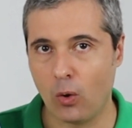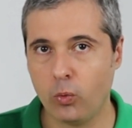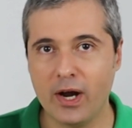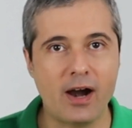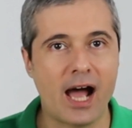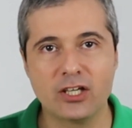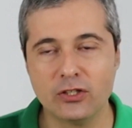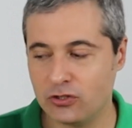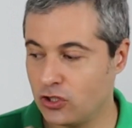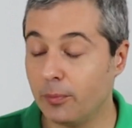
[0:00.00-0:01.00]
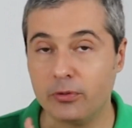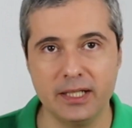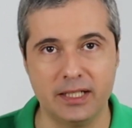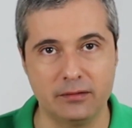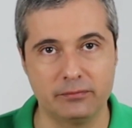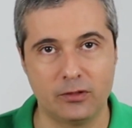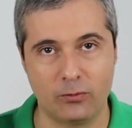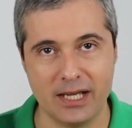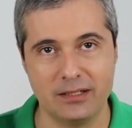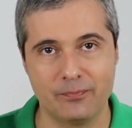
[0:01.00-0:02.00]
where I could stop reading,
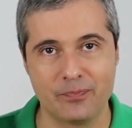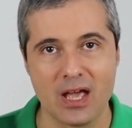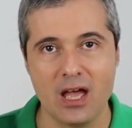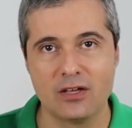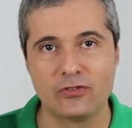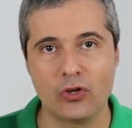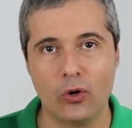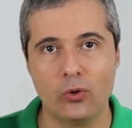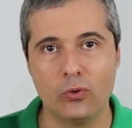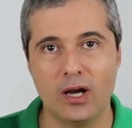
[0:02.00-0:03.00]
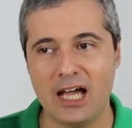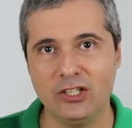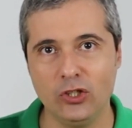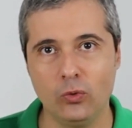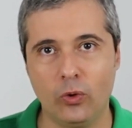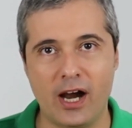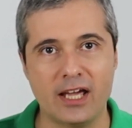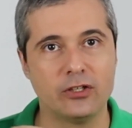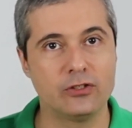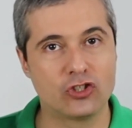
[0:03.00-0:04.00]
right? So I knew where
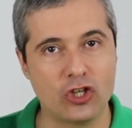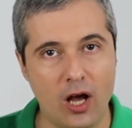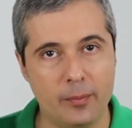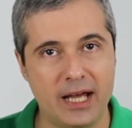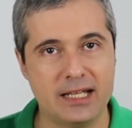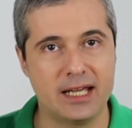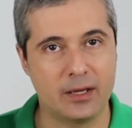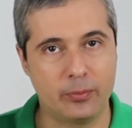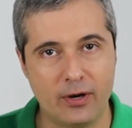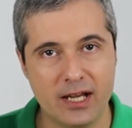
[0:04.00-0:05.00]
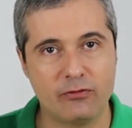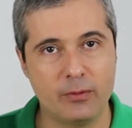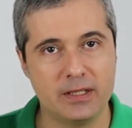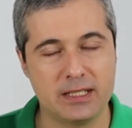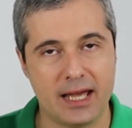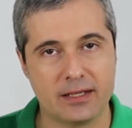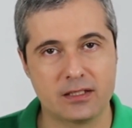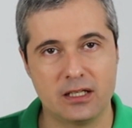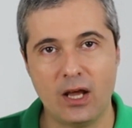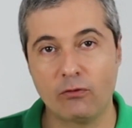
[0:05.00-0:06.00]
I could stop and take a break from the
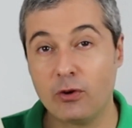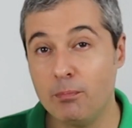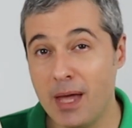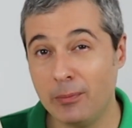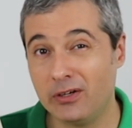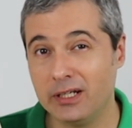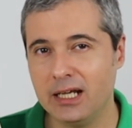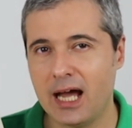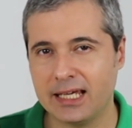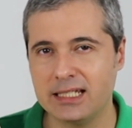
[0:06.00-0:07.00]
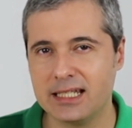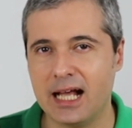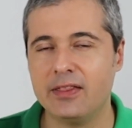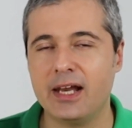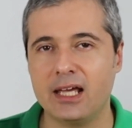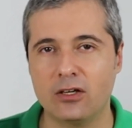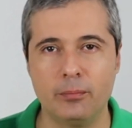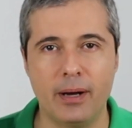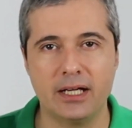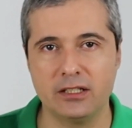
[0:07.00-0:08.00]
text. Now, from memory, I can tell that I
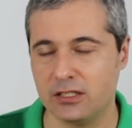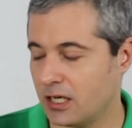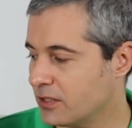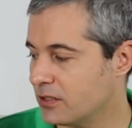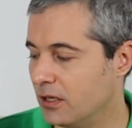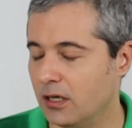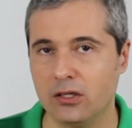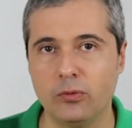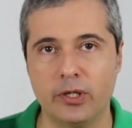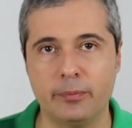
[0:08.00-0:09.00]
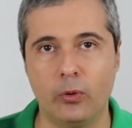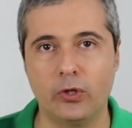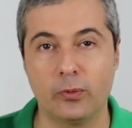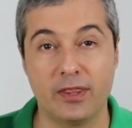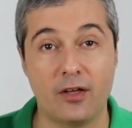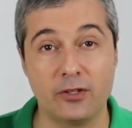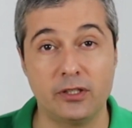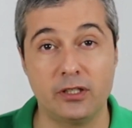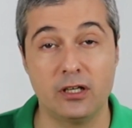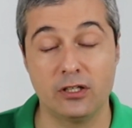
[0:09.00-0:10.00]
combined Duck's Newberry Port with
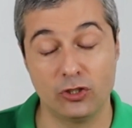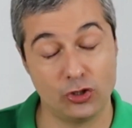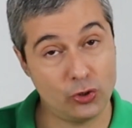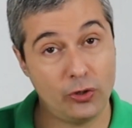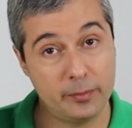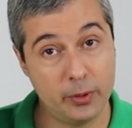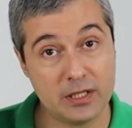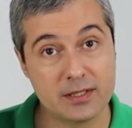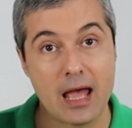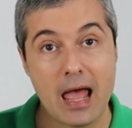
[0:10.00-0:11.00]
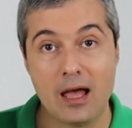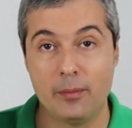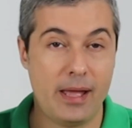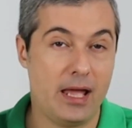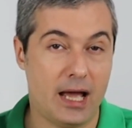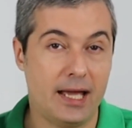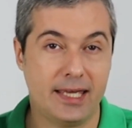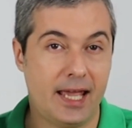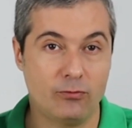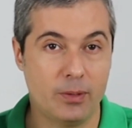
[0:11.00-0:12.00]
other shorter books, but I
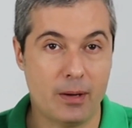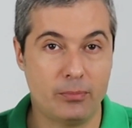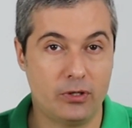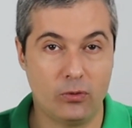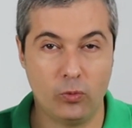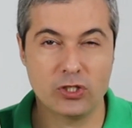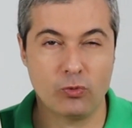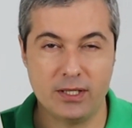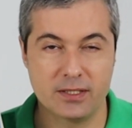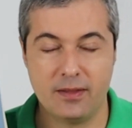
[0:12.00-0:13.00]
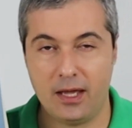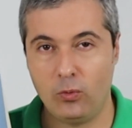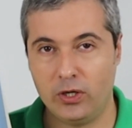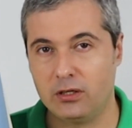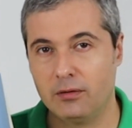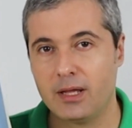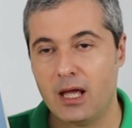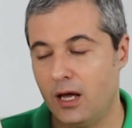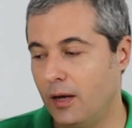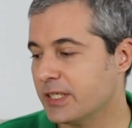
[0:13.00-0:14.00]
can't remember which ones they were
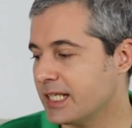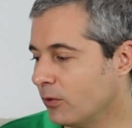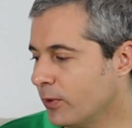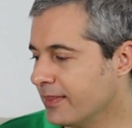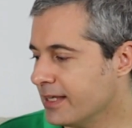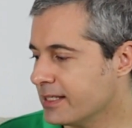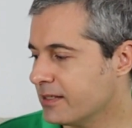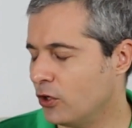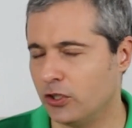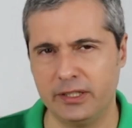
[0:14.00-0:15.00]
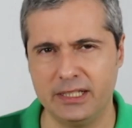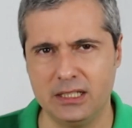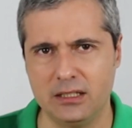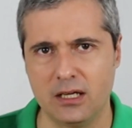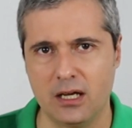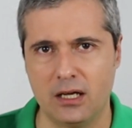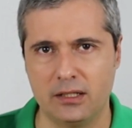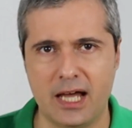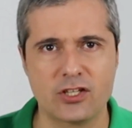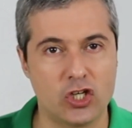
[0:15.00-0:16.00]
because I read this early
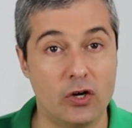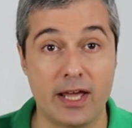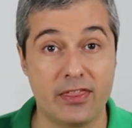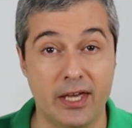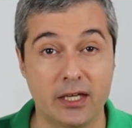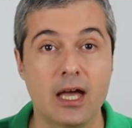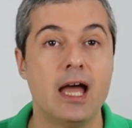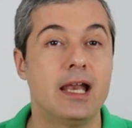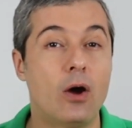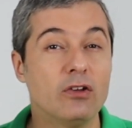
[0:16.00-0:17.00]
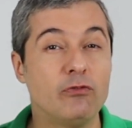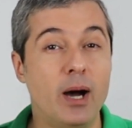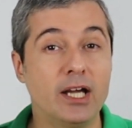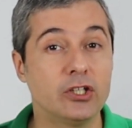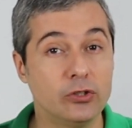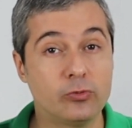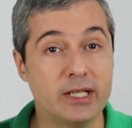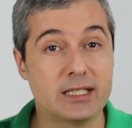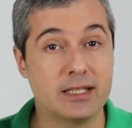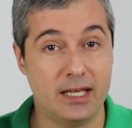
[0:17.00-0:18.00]
last year, I think. Now, if my
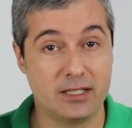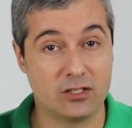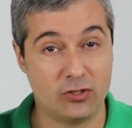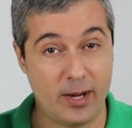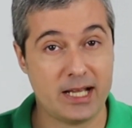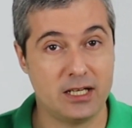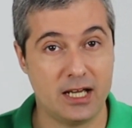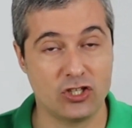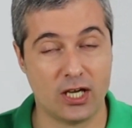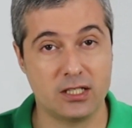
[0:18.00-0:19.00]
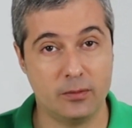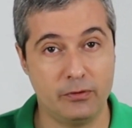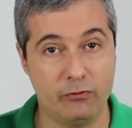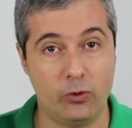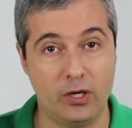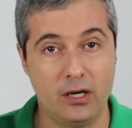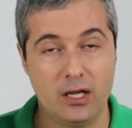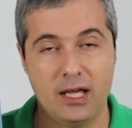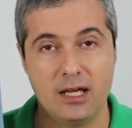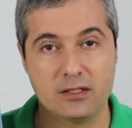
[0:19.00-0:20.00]
Goodreads is correct, and I checked it before
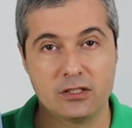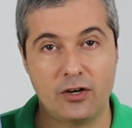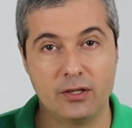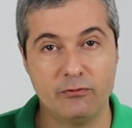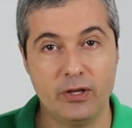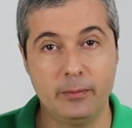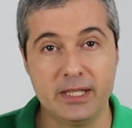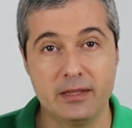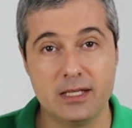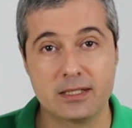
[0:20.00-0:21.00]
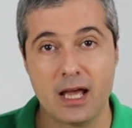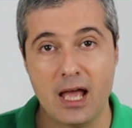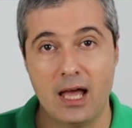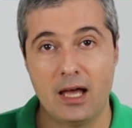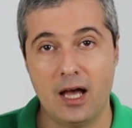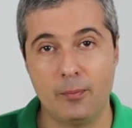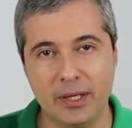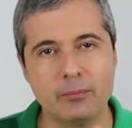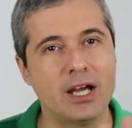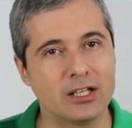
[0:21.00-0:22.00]
starting filming this,
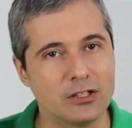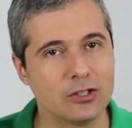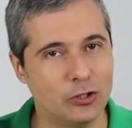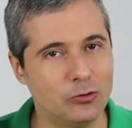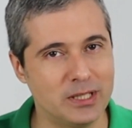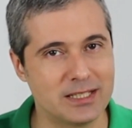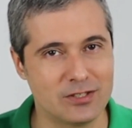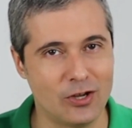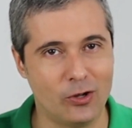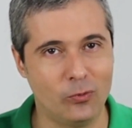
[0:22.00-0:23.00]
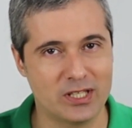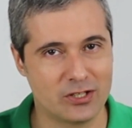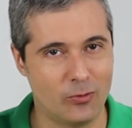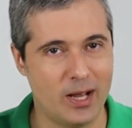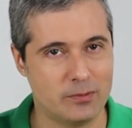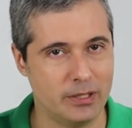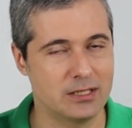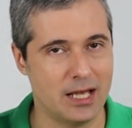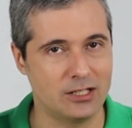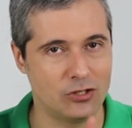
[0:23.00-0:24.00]
but my Goodreads is not always correct
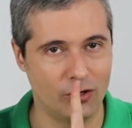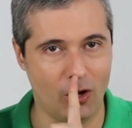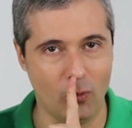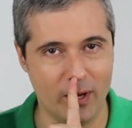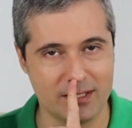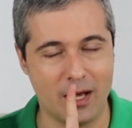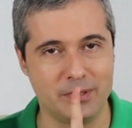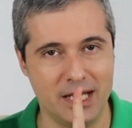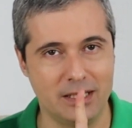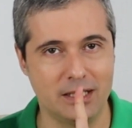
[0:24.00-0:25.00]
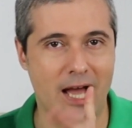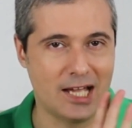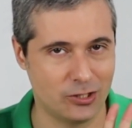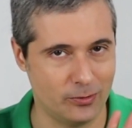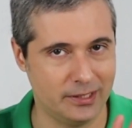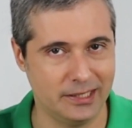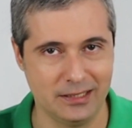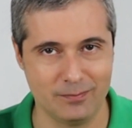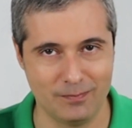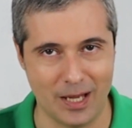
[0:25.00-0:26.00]
because I don't always update it
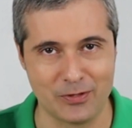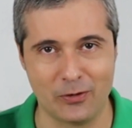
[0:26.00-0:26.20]
accurately, I'm